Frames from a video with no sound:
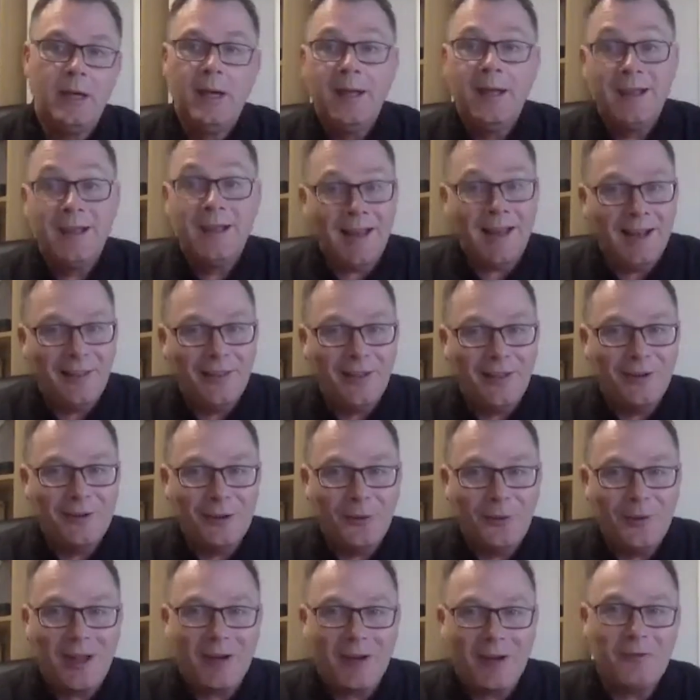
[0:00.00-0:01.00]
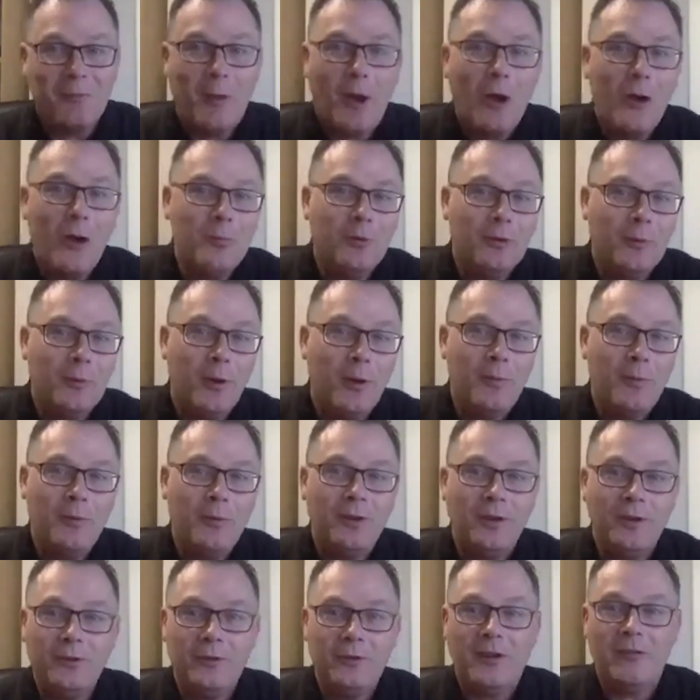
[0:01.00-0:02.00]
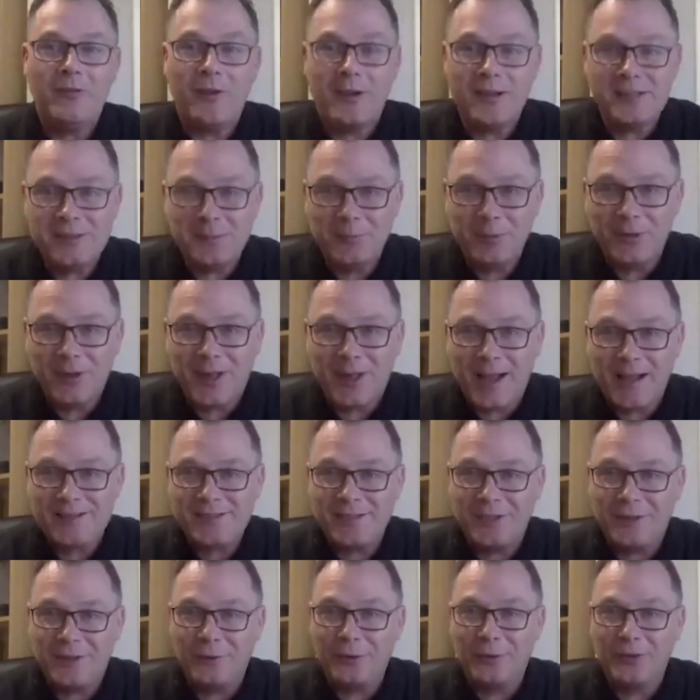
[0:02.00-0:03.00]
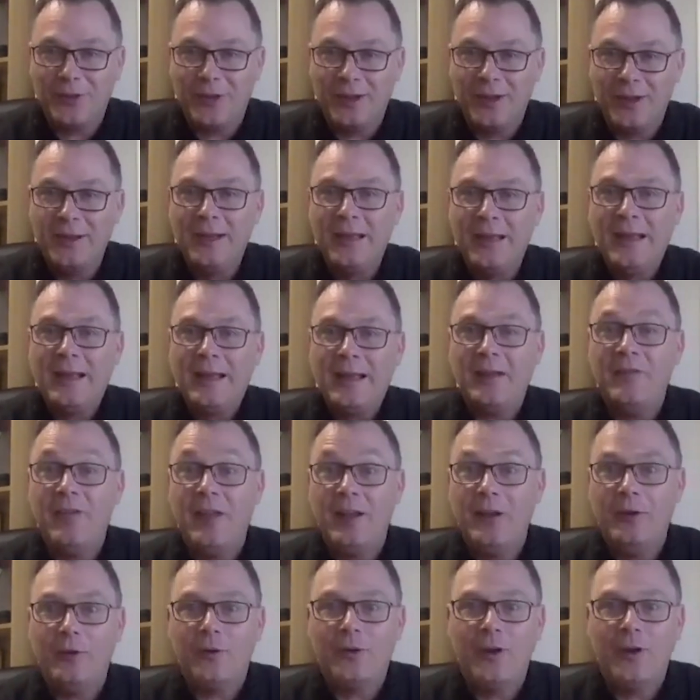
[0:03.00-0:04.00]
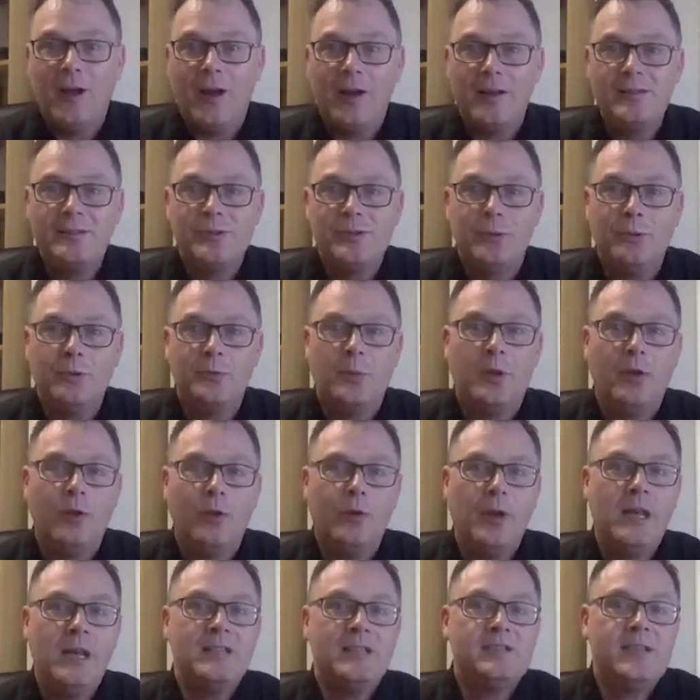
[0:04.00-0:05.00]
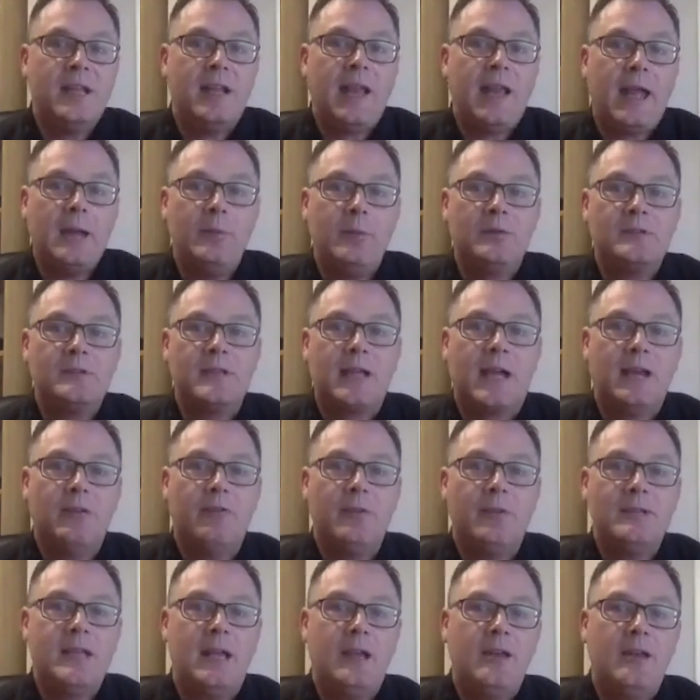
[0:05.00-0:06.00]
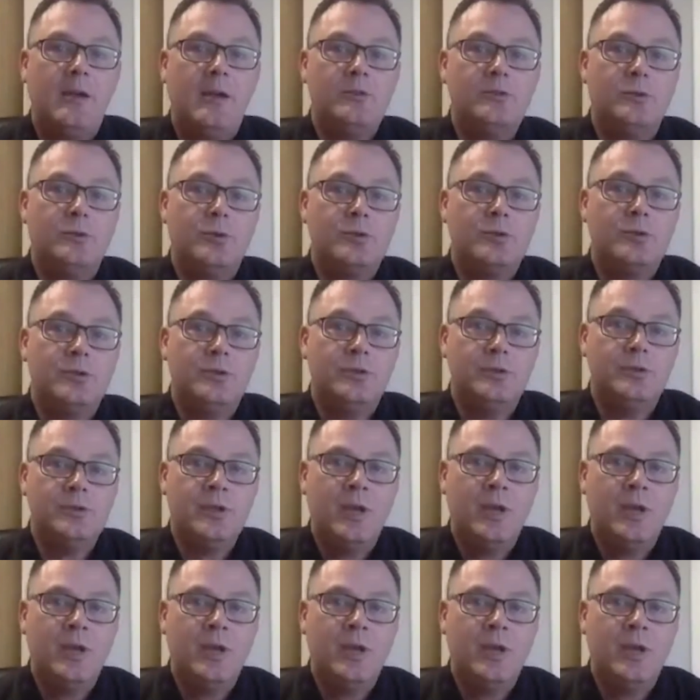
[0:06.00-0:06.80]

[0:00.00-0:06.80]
Clearly they're doing that from home at the moment. They're doing that via simulcast and other kind of vendor online tools, but they're really still able to kind of attend those auctions